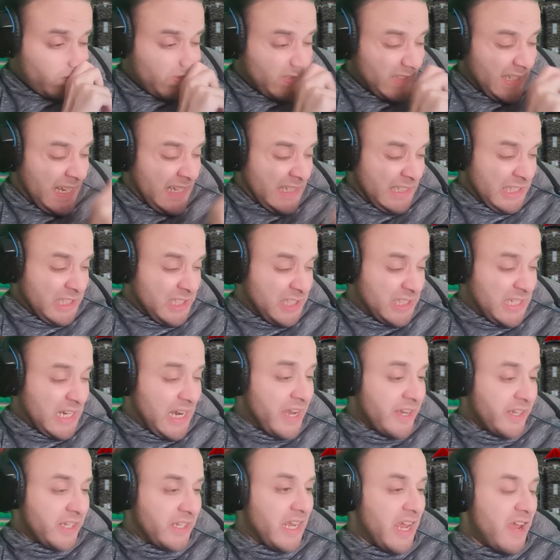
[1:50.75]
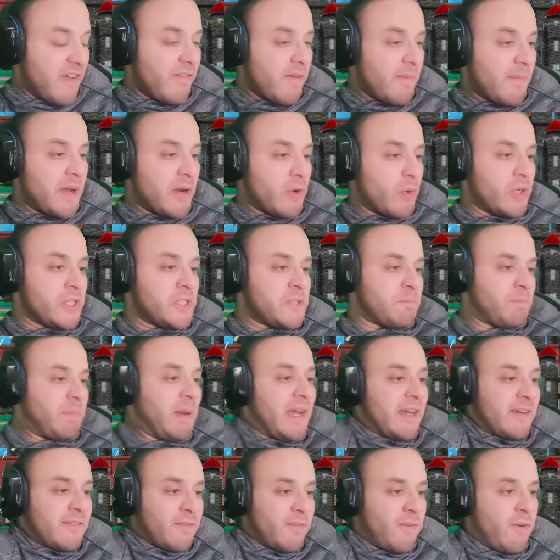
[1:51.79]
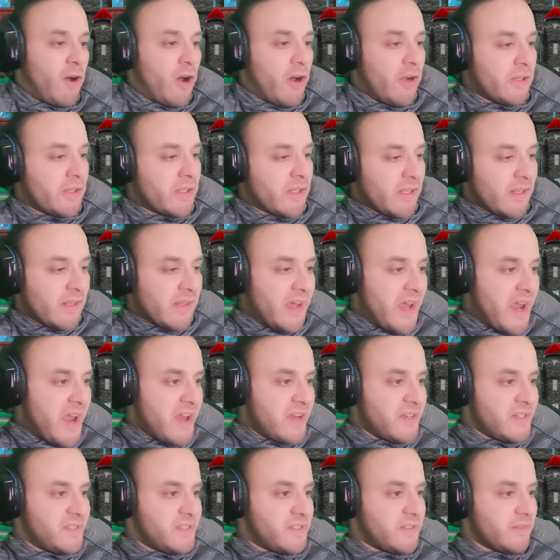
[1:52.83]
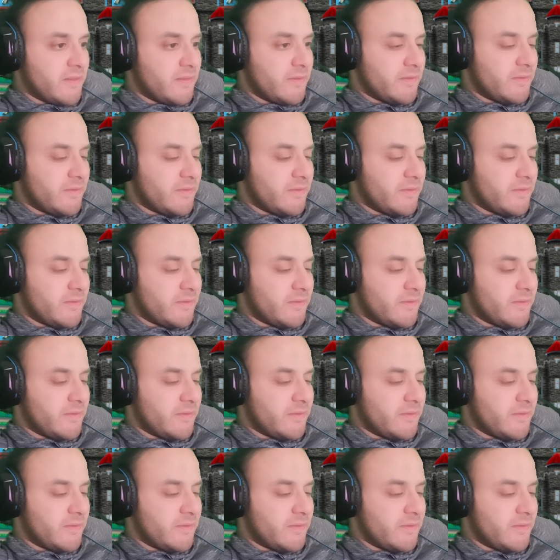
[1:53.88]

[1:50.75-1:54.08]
And this guy gave him a respectful glaze.